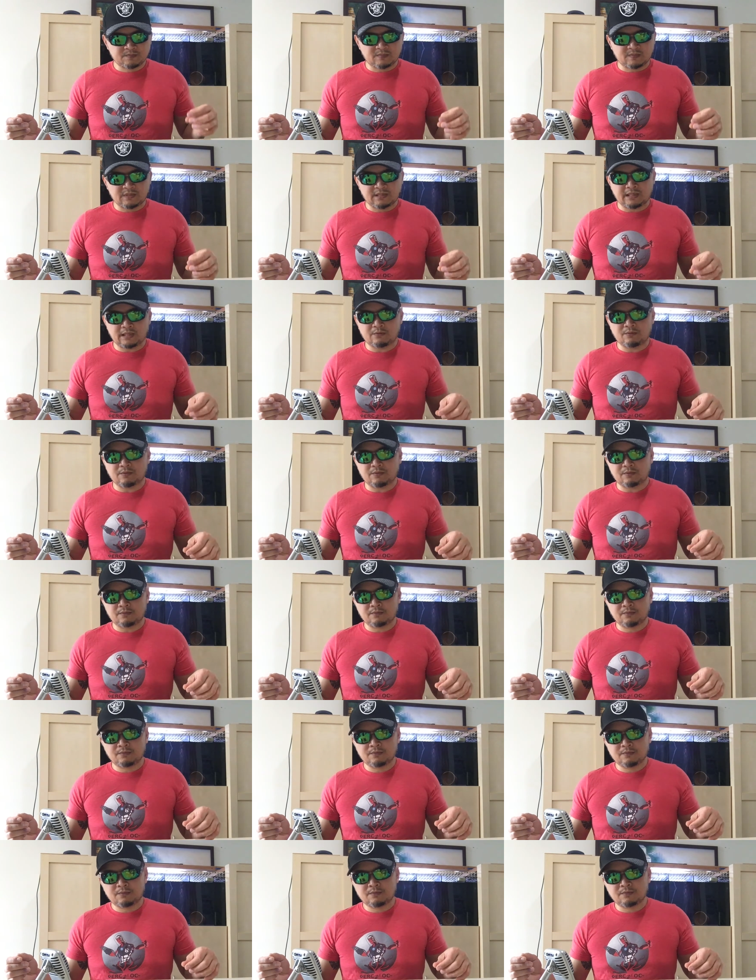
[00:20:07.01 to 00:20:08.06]
That will
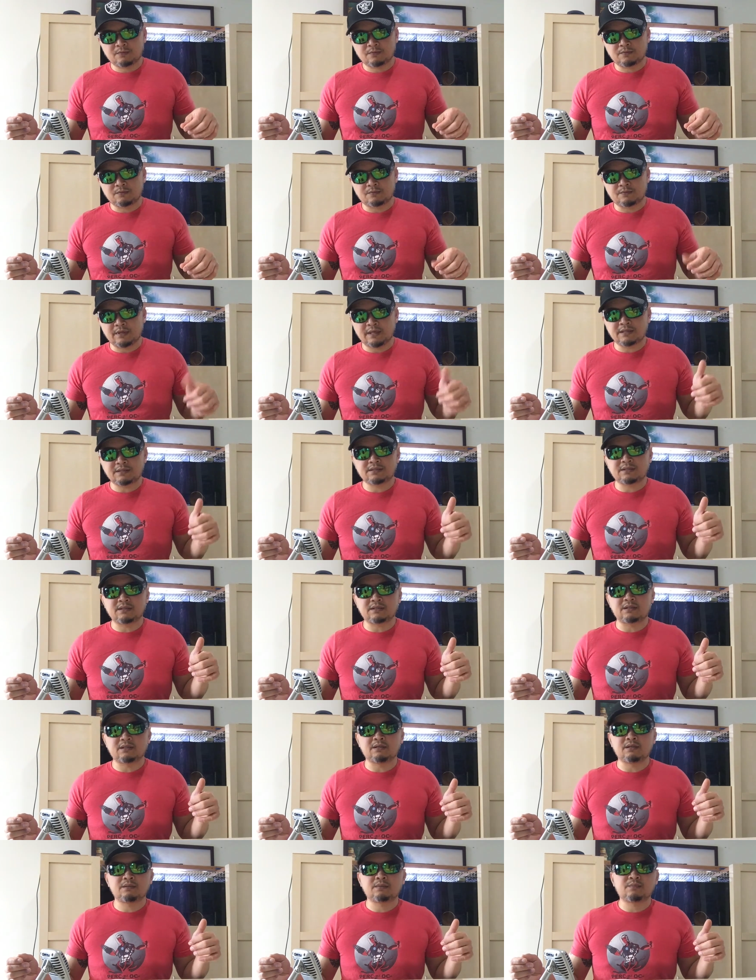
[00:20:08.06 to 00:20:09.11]
raise
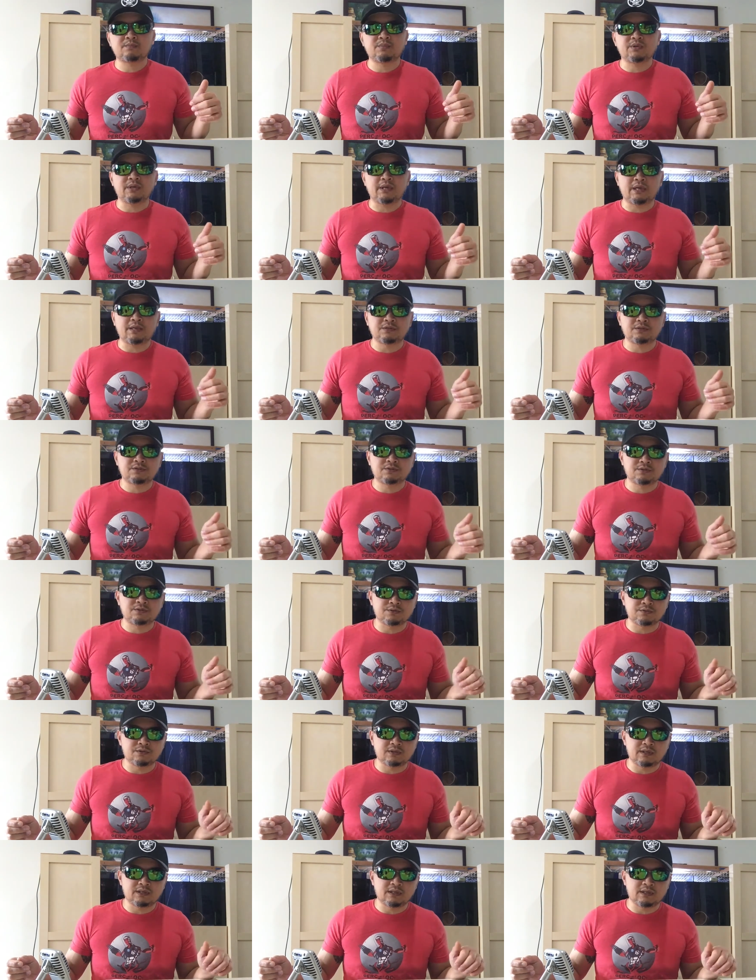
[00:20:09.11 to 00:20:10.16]
the pH
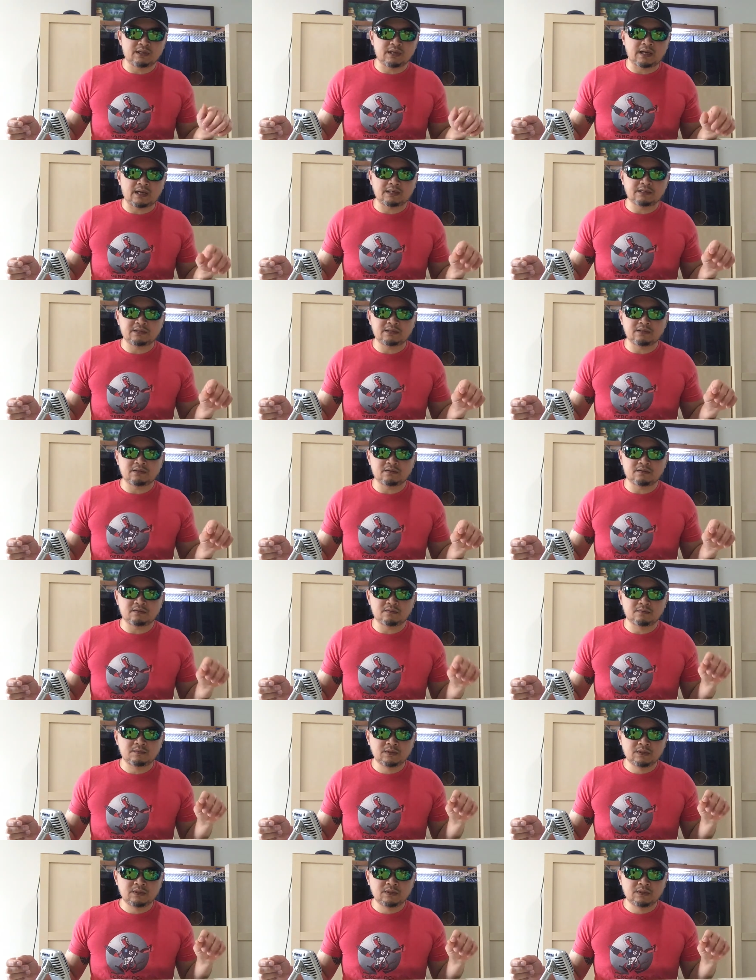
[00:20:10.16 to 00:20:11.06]
to the ideal